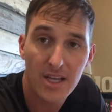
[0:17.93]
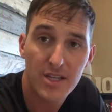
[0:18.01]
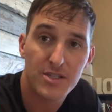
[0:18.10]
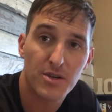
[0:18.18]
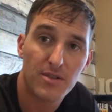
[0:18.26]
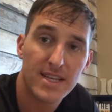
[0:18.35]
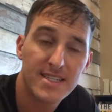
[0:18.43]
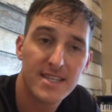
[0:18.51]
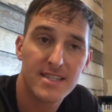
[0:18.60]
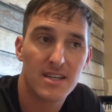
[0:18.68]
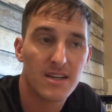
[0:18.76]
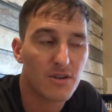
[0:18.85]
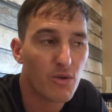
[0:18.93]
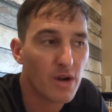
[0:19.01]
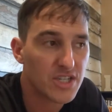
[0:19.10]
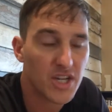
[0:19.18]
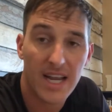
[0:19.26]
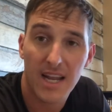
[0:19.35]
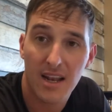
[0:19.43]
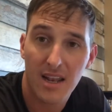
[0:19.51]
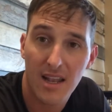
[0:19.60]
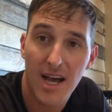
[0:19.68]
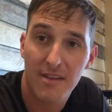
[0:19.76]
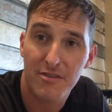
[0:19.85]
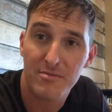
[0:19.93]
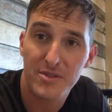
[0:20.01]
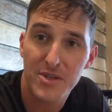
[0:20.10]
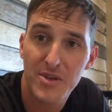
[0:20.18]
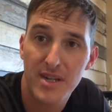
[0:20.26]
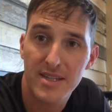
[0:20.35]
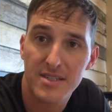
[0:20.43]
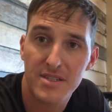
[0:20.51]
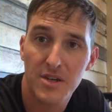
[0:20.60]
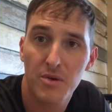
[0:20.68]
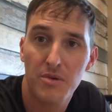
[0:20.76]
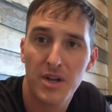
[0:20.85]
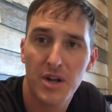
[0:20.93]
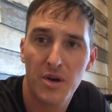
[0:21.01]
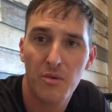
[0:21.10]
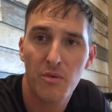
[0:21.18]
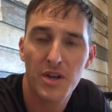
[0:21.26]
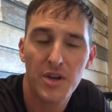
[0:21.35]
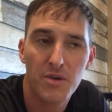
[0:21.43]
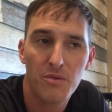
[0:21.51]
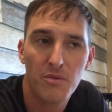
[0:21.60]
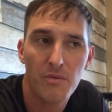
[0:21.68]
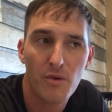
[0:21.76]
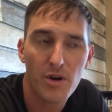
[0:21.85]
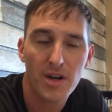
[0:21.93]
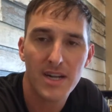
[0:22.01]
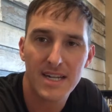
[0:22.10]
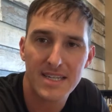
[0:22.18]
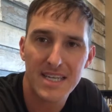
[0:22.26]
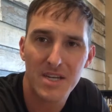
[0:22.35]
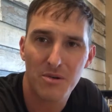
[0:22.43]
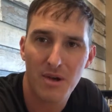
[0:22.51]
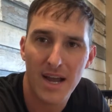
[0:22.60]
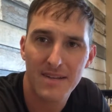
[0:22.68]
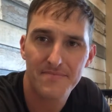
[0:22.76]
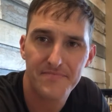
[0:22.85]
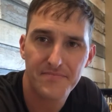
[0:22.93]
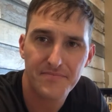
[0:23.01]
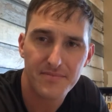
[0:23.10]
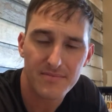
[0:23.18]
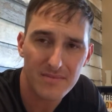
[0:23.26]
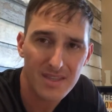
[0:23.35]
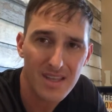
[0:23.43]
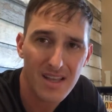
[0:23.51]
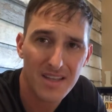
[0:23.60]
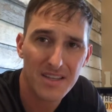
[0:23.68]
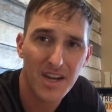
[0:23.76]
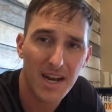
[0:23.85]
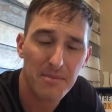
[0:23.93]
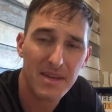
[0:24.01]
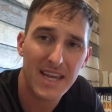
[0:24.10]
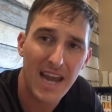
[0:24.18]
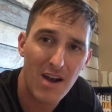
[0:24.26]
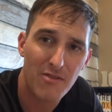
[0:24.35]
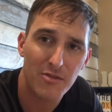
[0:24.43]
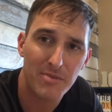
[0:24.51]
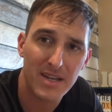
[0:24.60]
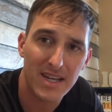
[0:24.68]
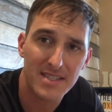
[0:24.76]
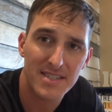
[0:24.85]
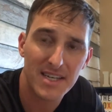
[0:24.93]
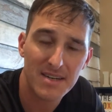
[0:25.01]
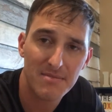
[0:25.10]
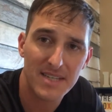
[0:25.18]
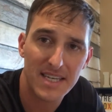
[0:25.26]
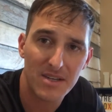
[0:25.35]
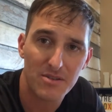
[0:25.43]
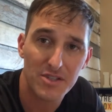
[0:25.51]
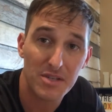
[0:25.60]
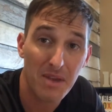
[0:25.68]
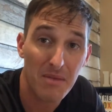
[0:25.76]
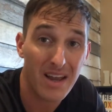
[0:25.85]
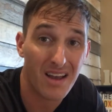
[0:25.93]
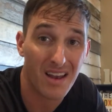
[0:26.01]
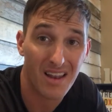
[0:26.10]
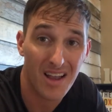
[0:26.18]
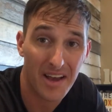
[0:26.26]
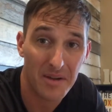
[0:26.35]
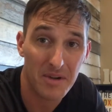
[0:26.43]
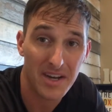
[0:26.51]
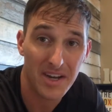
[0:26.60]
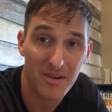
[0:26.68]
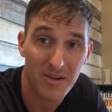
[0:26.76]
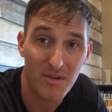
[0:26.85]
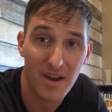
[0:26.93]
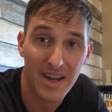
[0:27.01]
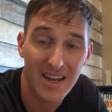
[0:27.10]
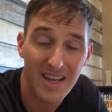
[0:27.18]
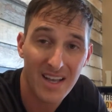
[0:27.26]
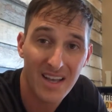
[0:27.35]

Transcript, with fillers: So this is a question I get a lot from students. So, you know, when you're working a deal, right, you got to be careful because some deals you may make a lot of money on, right?